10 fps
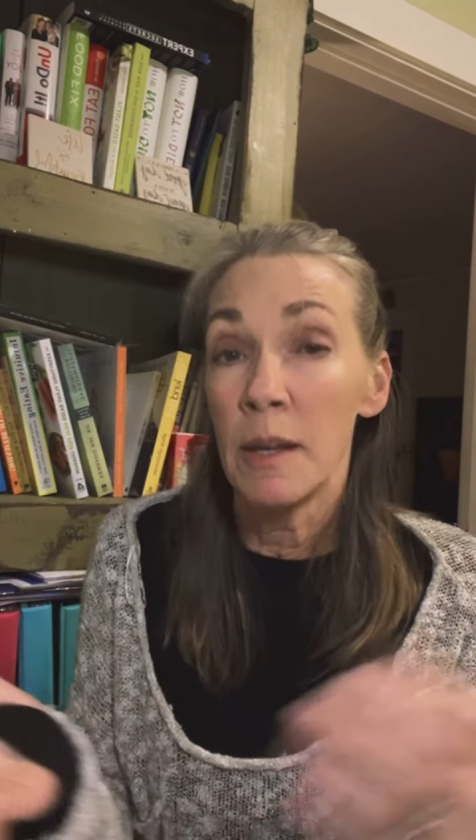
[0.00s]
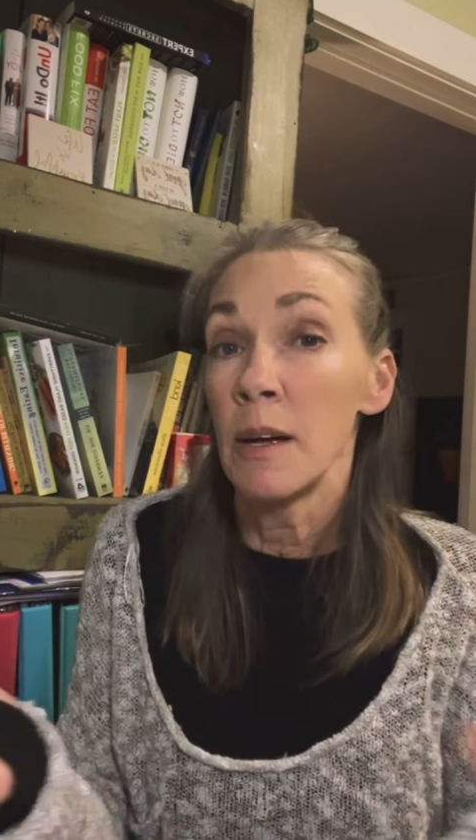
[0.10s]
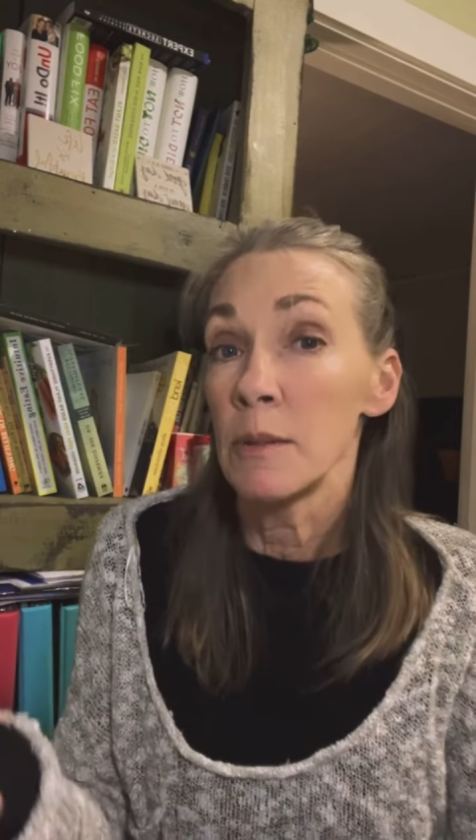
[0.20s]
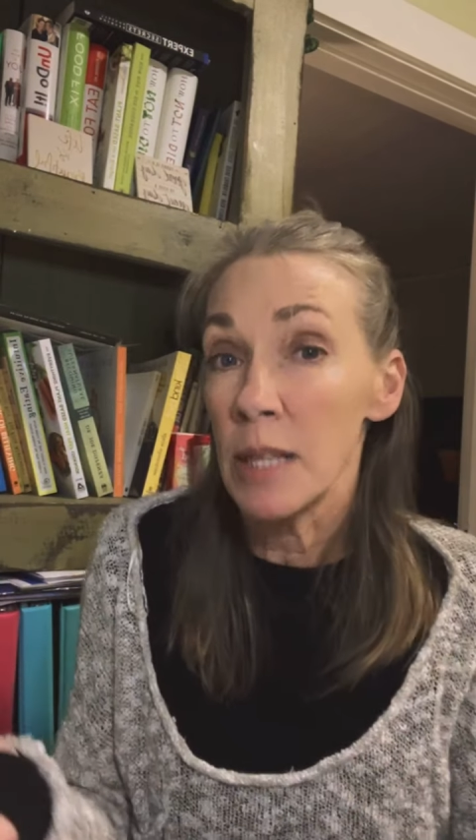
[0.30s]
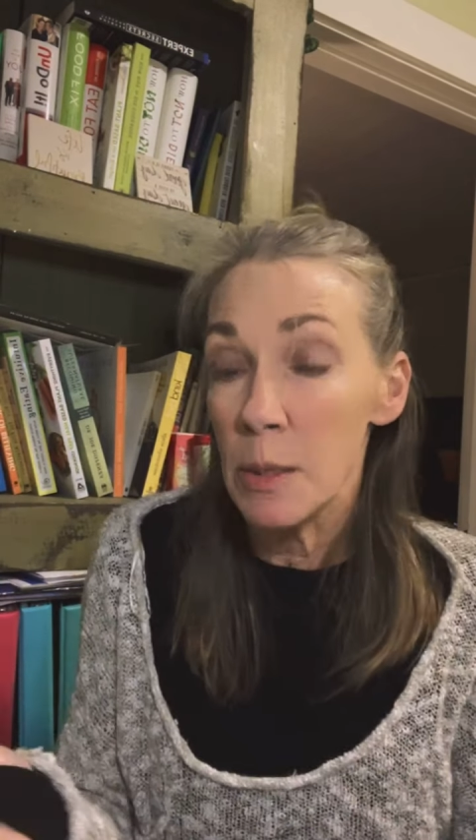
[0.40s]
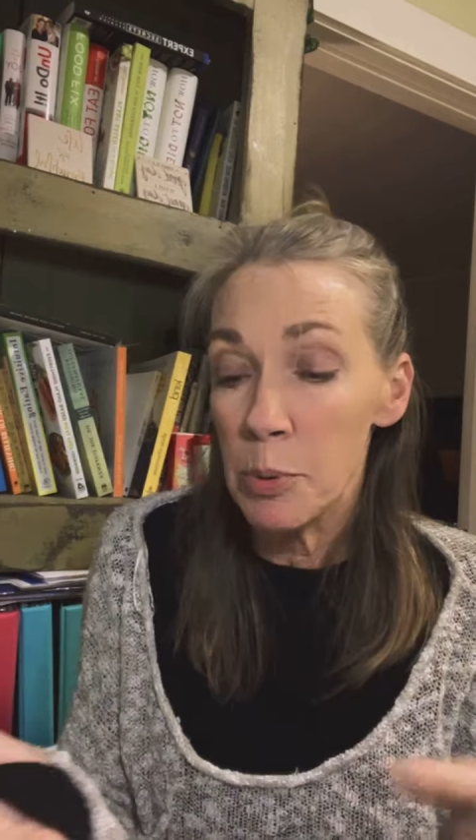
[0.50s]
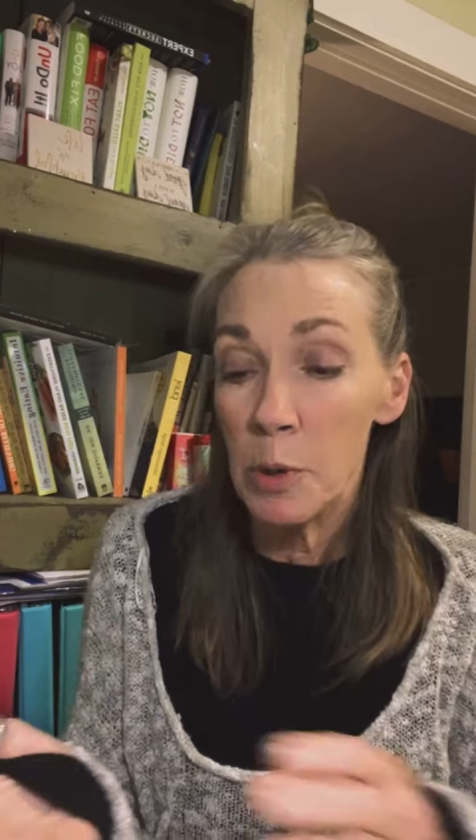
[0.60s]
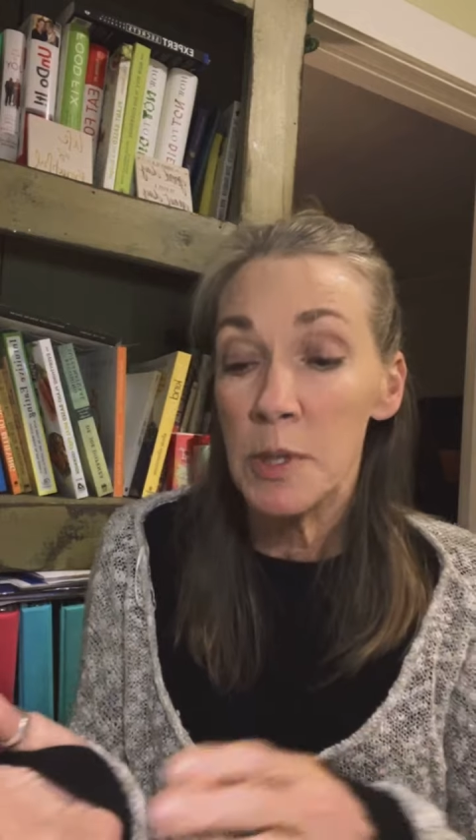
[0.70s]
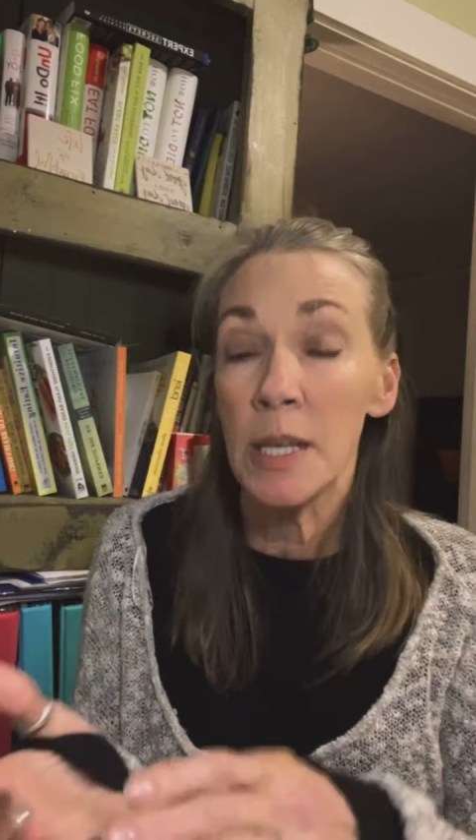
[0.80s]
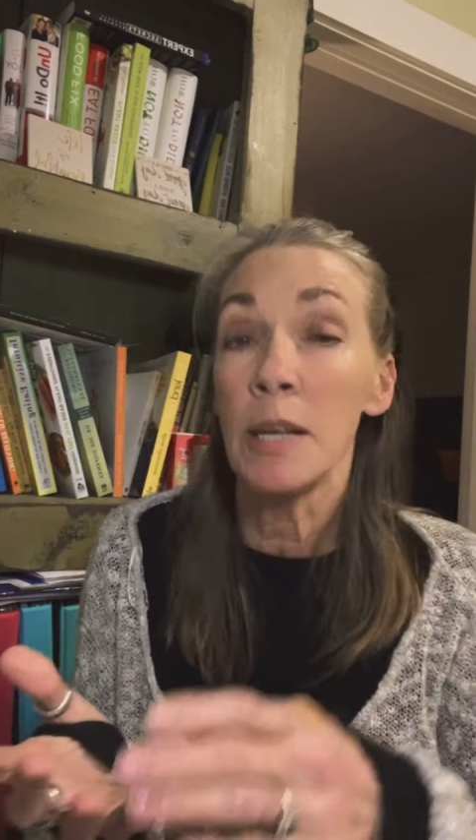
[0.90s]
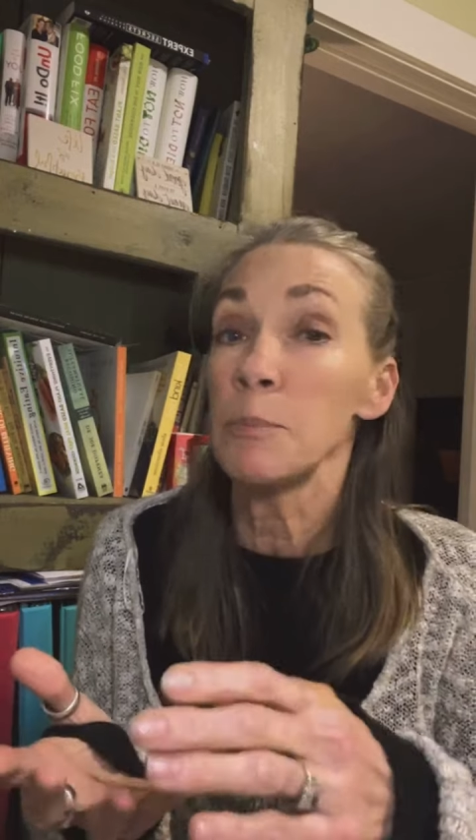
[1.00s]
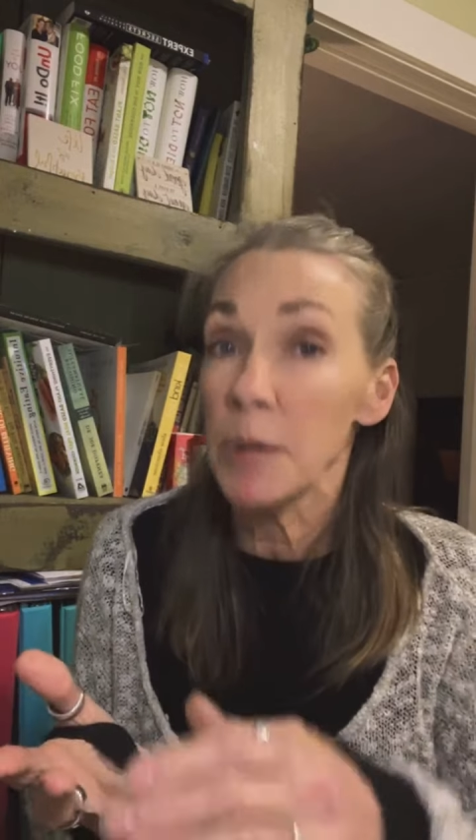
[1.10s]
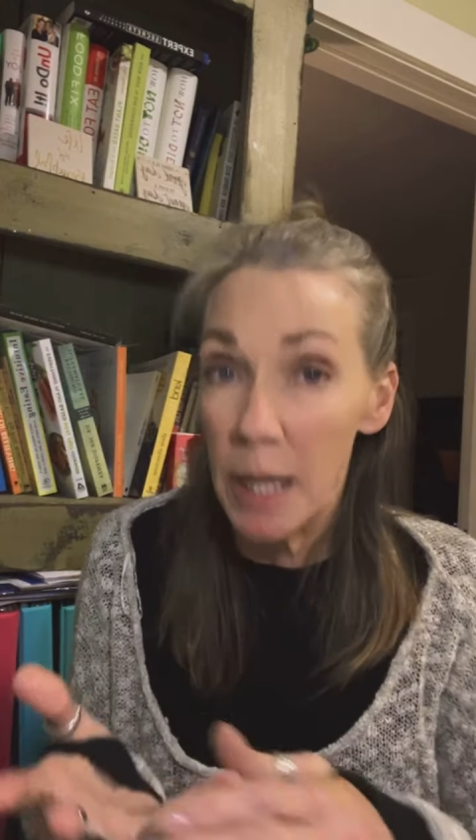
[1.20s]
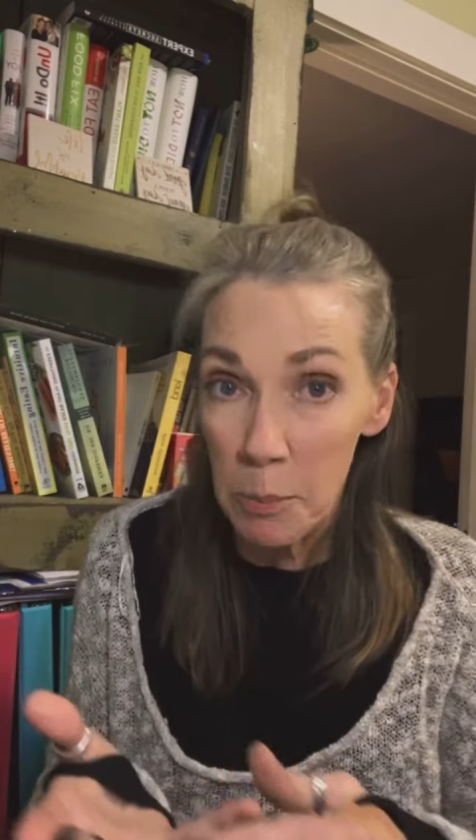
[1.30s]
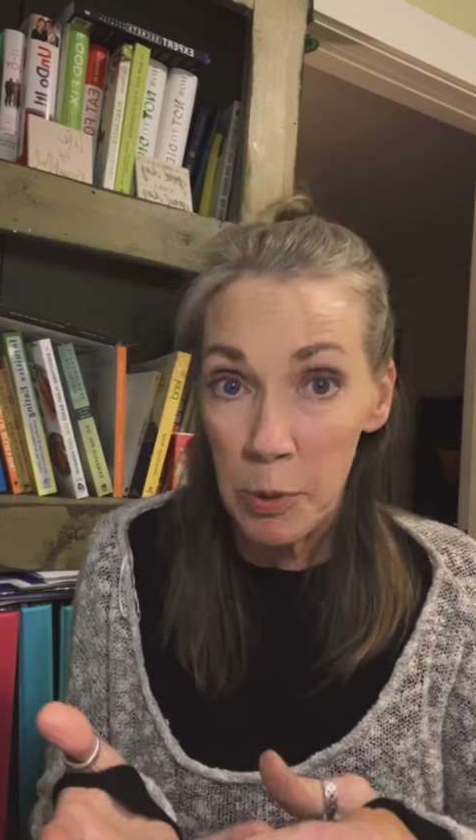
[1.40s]
lean protein,
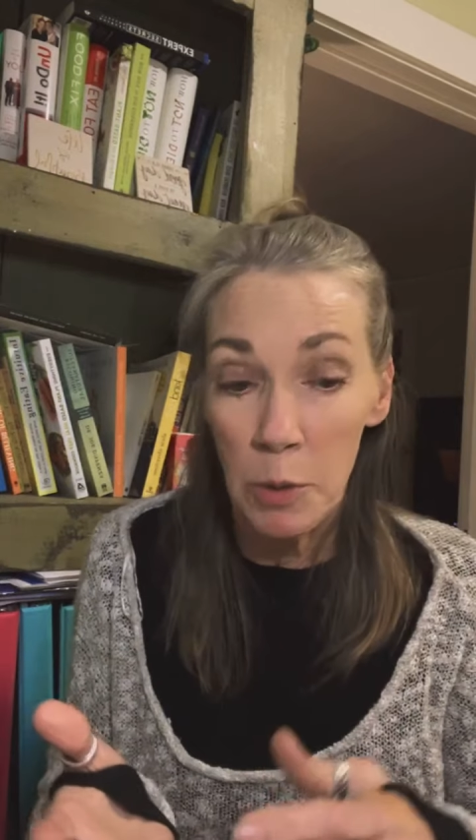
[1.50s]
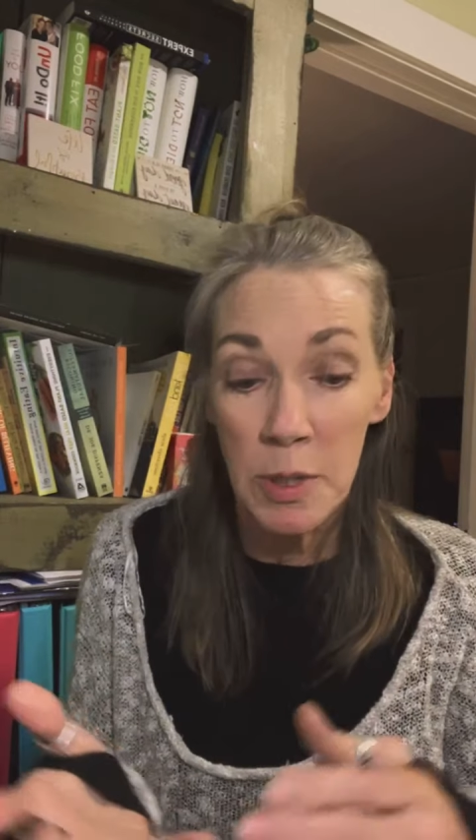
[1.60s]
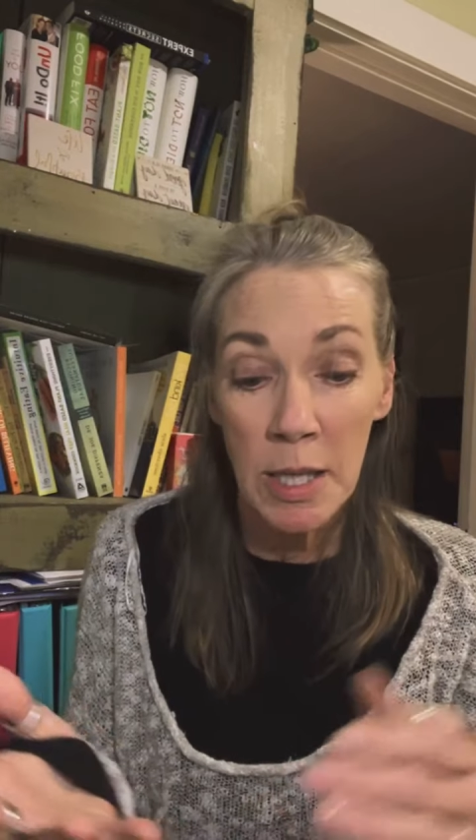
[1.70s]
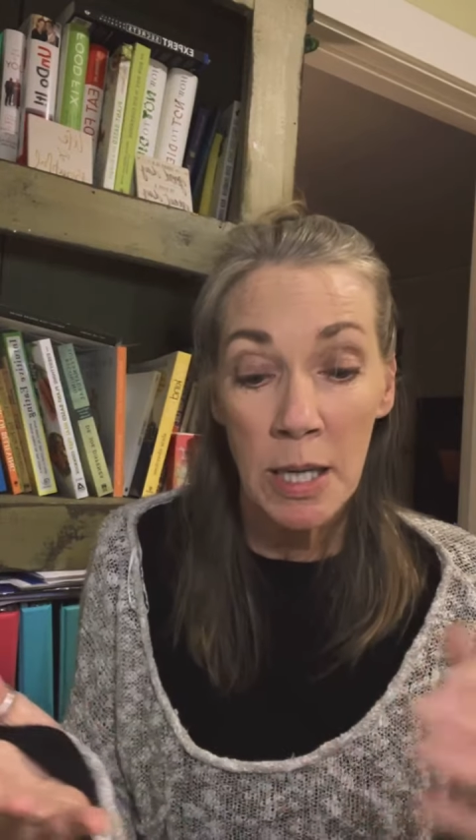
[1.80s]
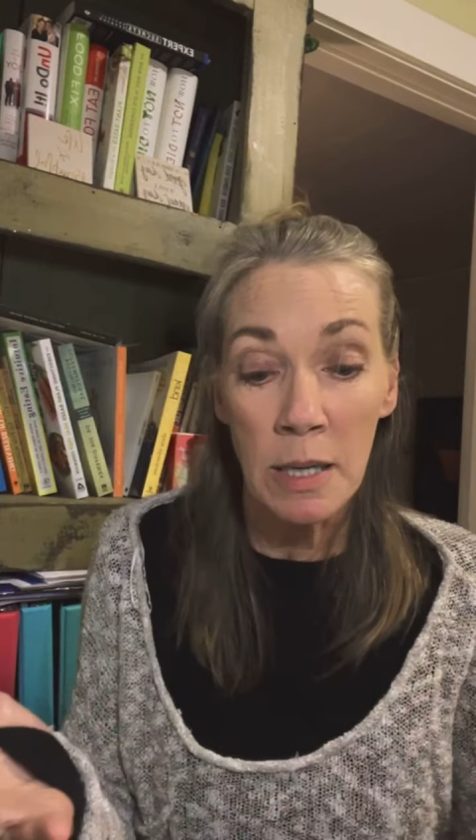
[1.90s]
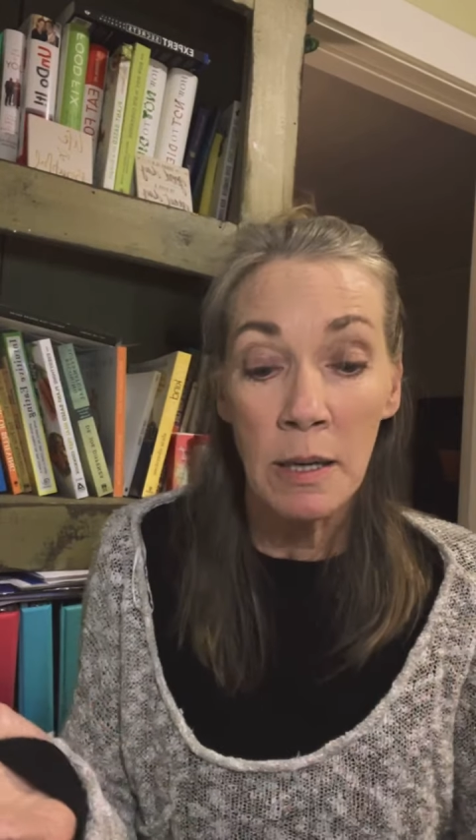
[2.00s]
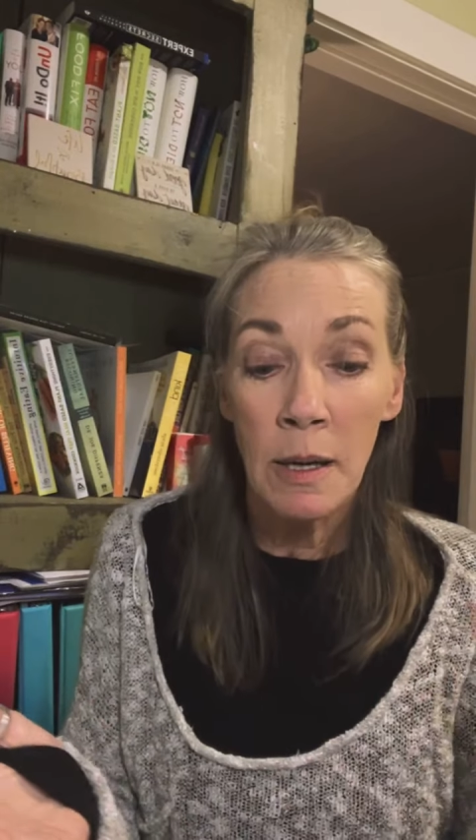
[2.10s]
plant protein.